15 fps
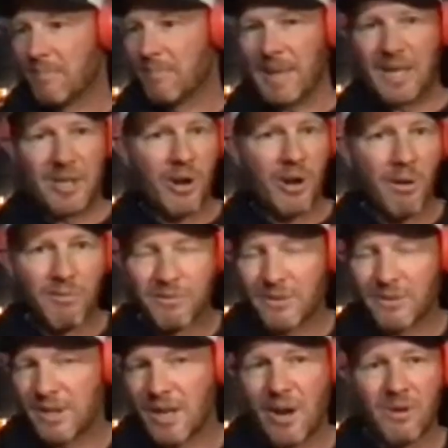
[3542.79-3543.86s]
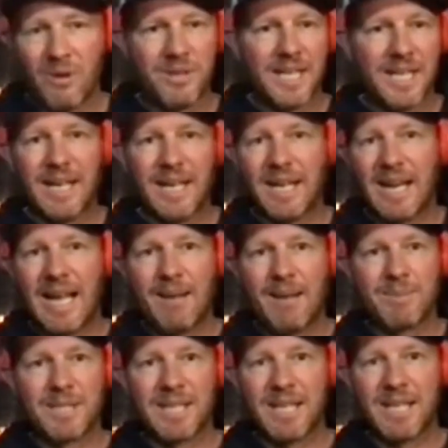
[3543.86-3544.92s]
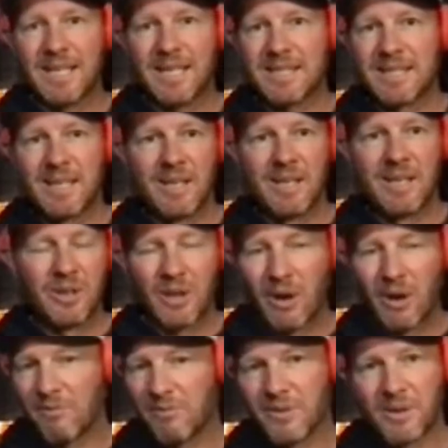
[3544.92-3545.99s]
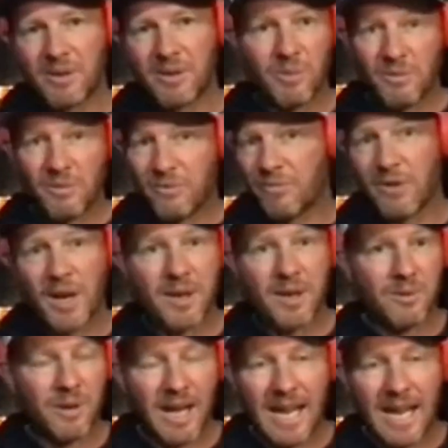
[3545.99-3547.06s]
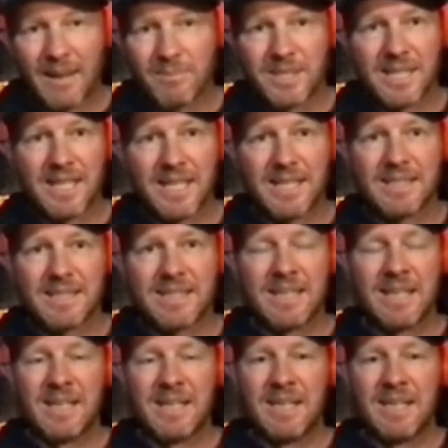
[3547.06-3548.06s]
be confident holding in collapses, confident with frontal collapses.